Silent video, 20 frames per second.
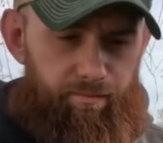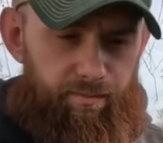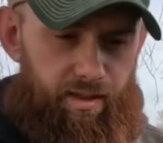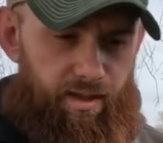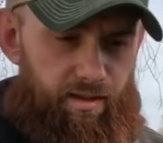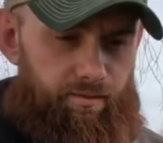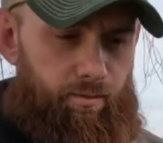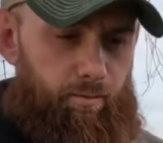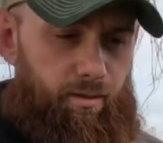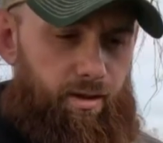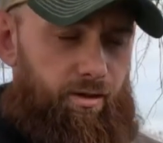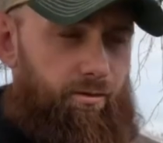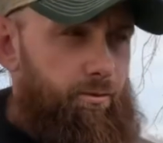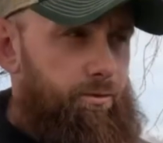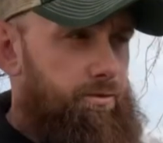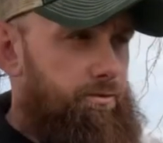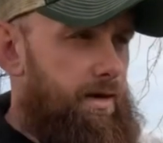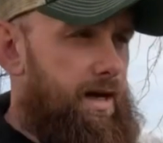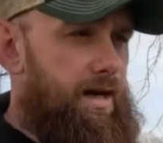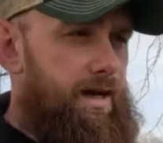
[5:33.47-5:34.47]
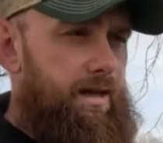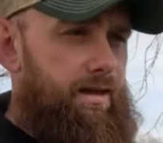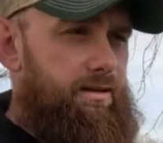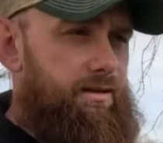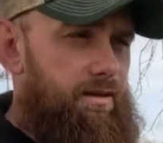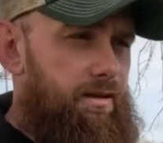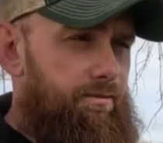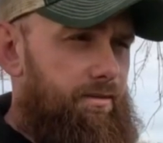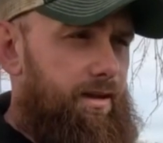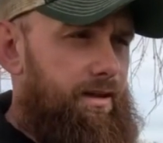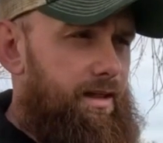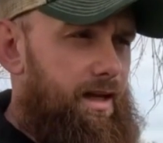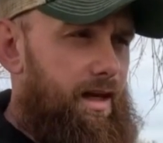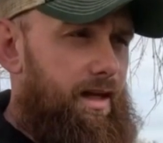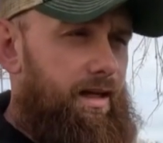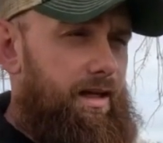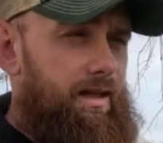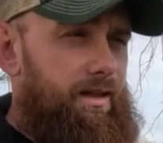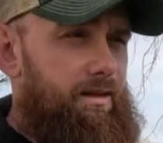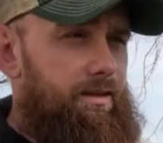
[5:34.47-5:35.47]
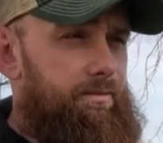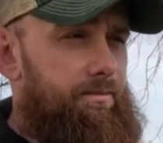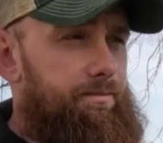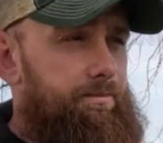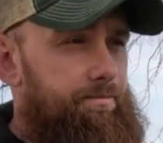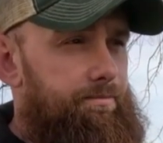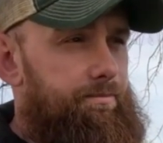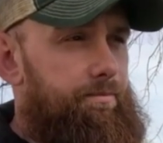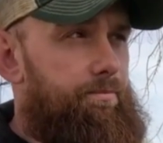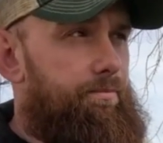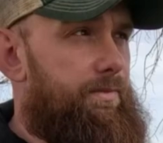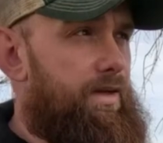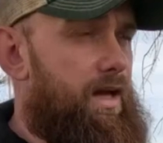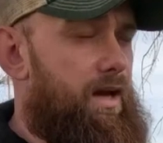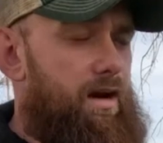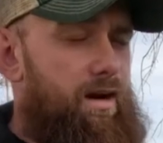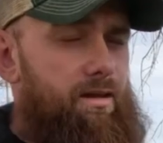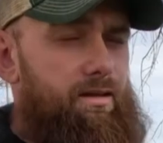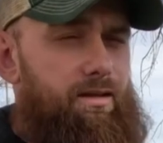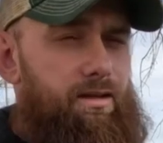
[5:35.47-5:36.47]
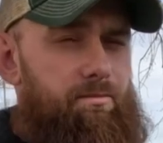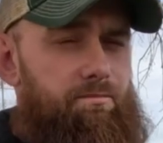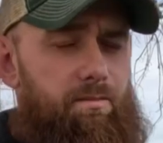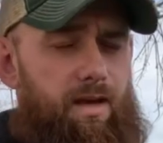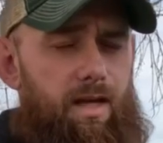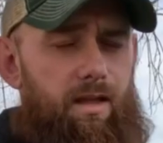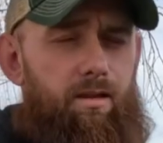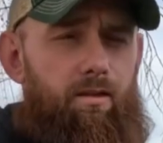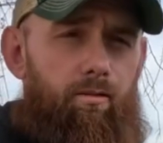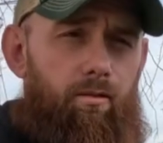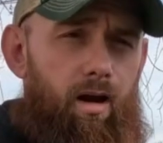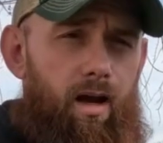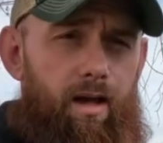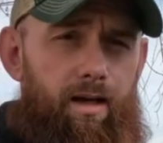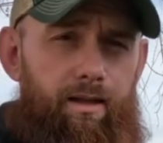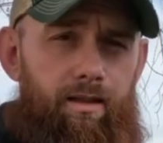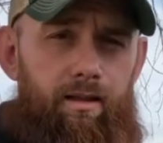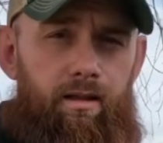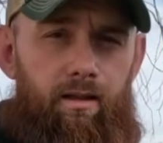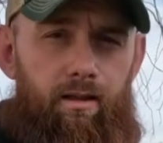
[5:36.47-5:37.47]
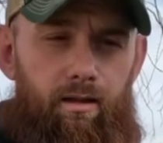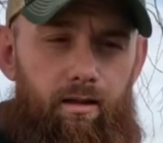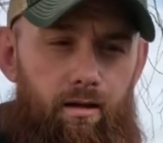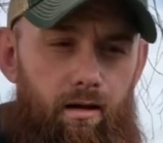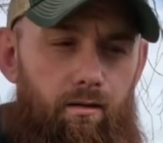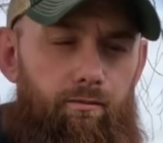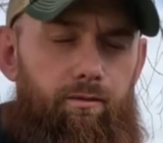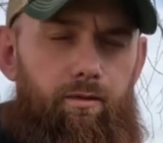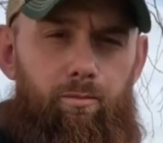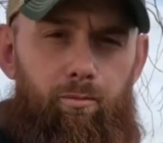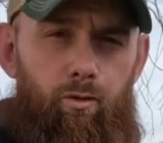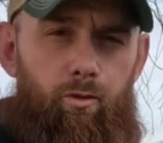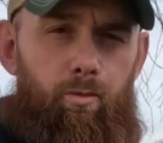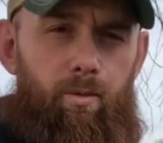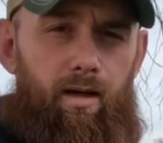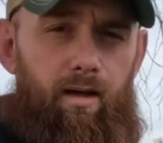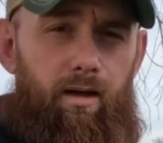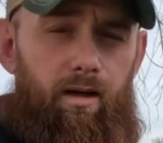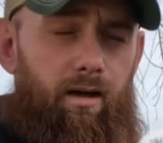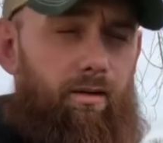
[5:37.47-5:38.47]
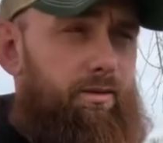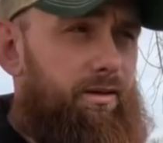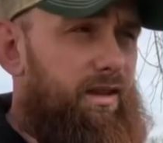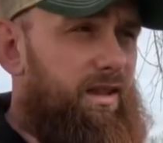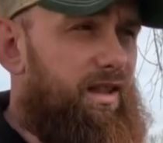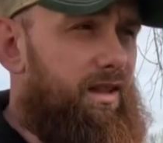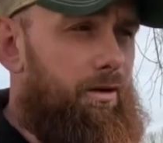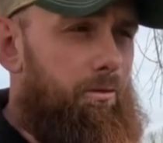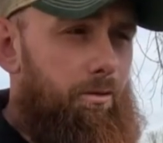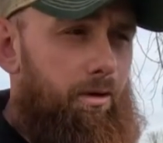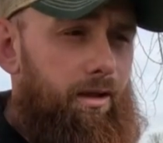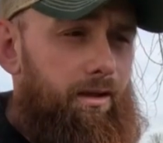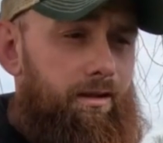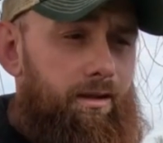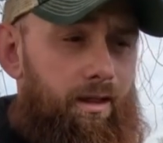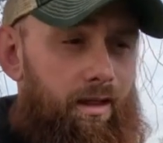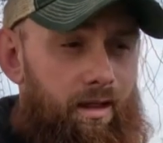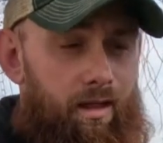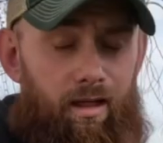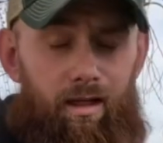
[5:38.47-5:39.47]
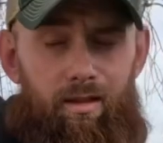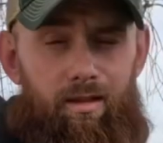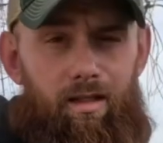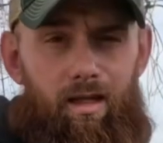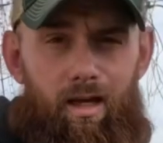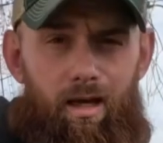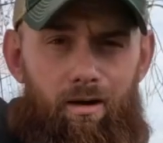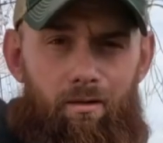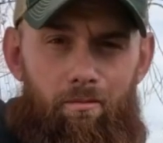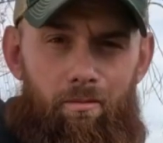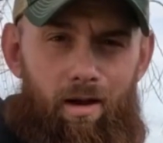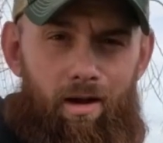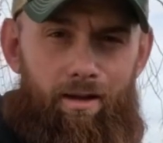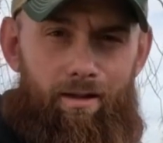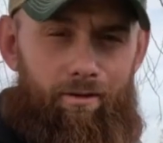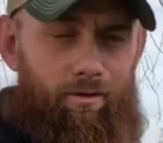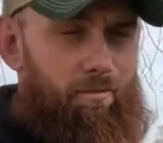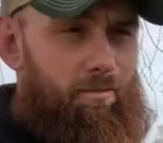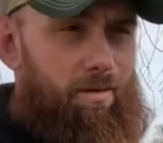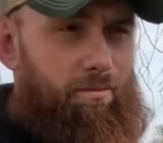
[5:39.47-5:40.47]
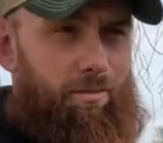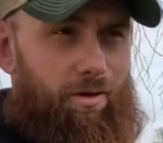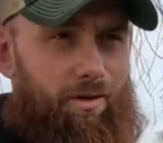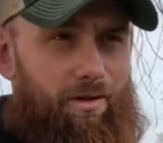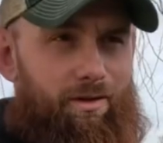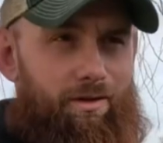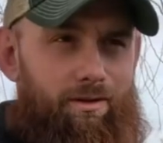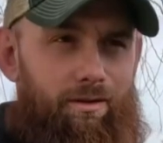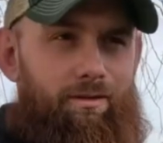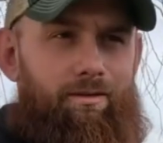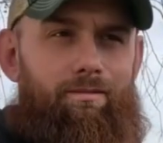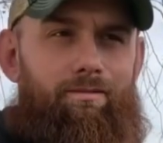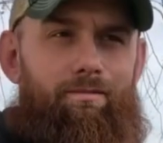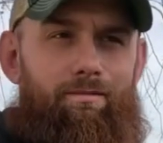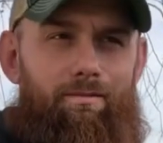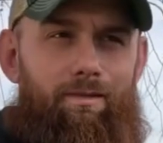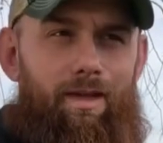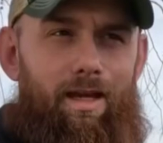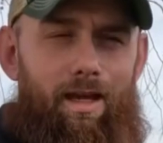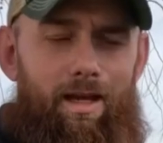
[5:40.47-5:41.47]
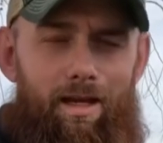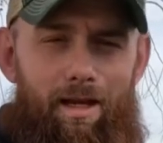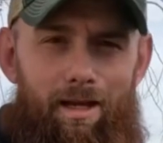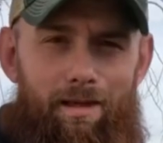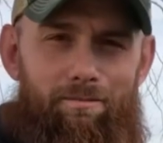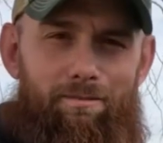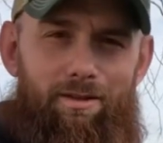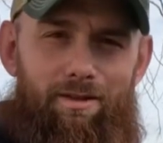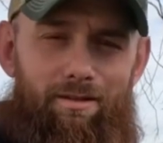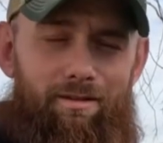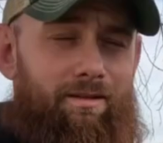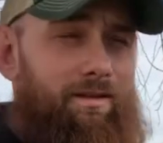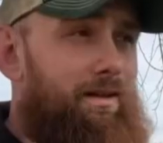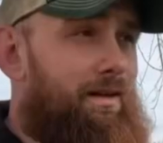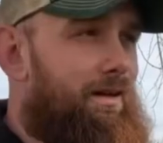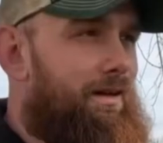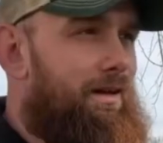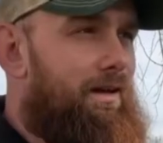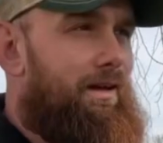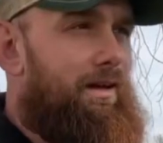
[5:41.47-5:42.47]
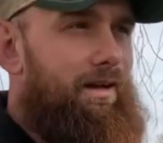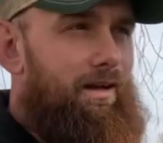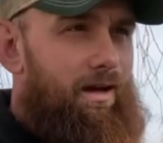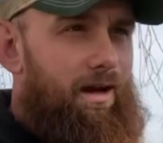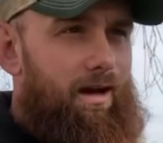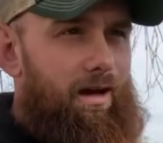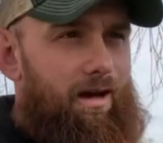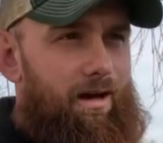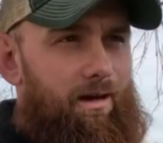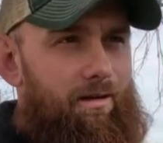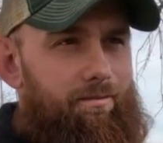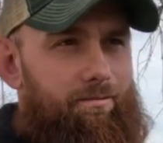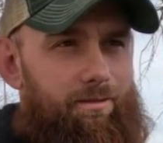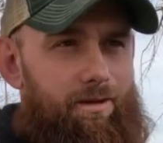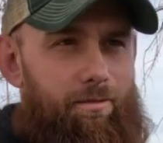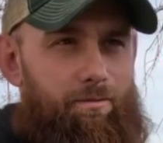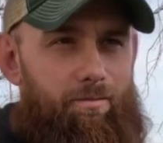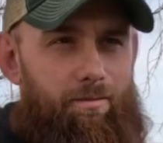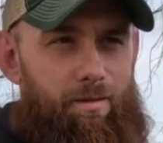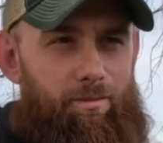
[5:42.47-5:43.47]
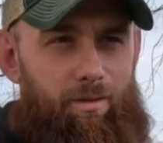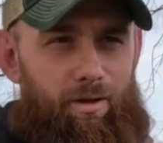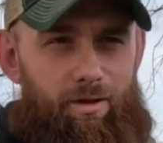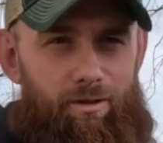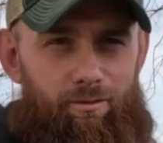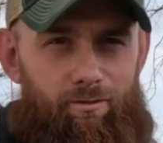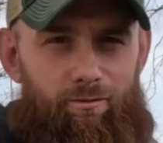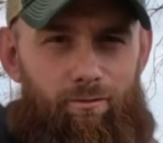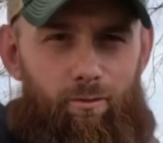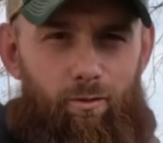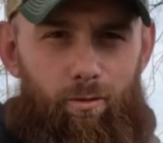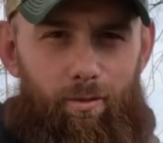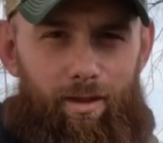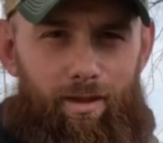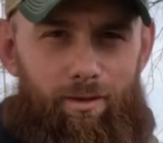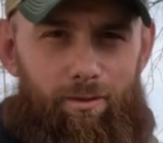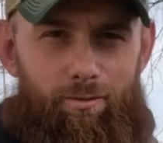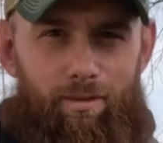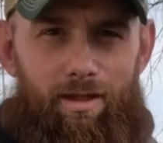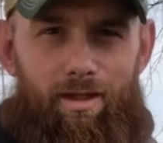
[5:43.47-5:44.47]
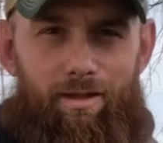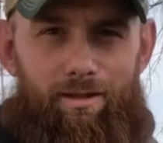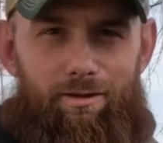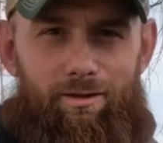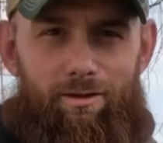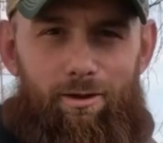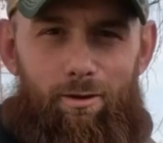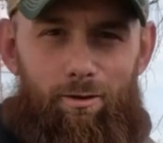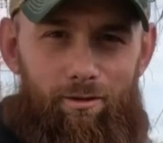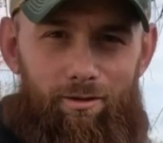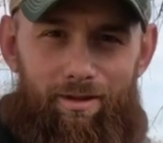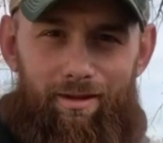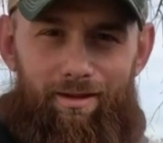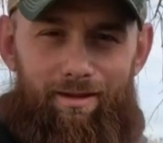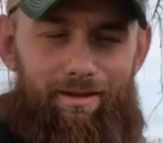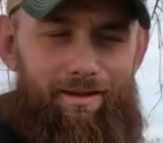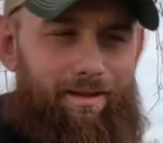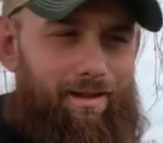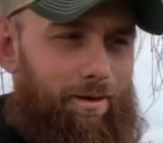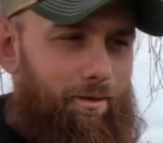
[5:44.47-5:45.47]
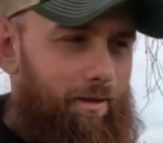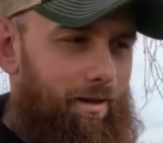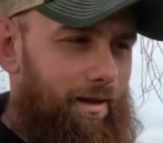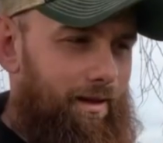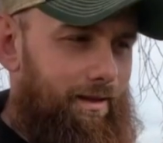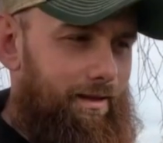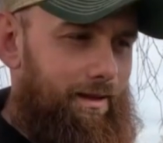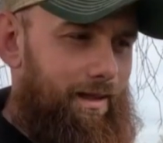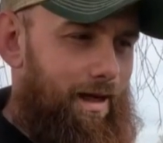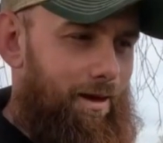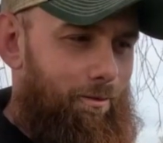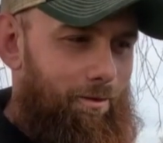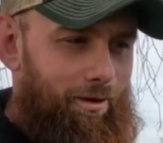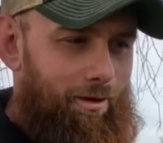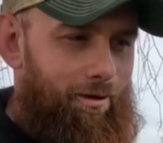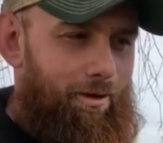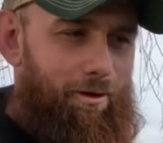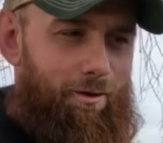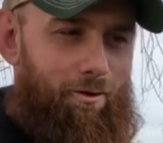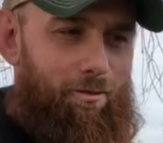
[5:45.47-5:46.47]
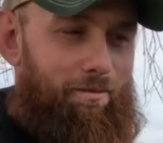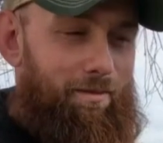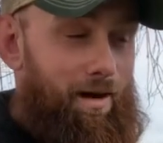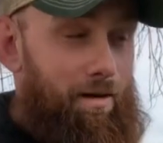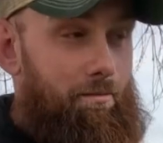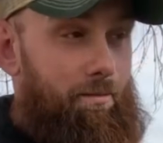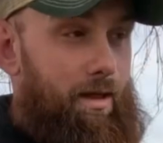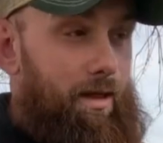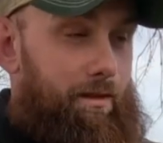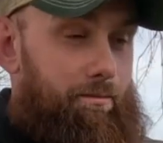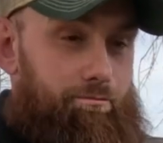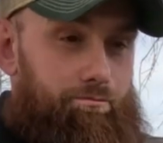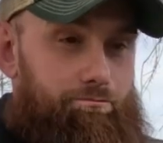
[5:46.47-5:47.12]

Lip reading: Even when it was raining, stuff like that, it honestly made the ride comfortable to where I was like, you know what, I don't mind it. All my buddies on Can-Ams and a couple of my buddies on four-wheelers were getting soaked, and they were like, I want to go home. And I'm like,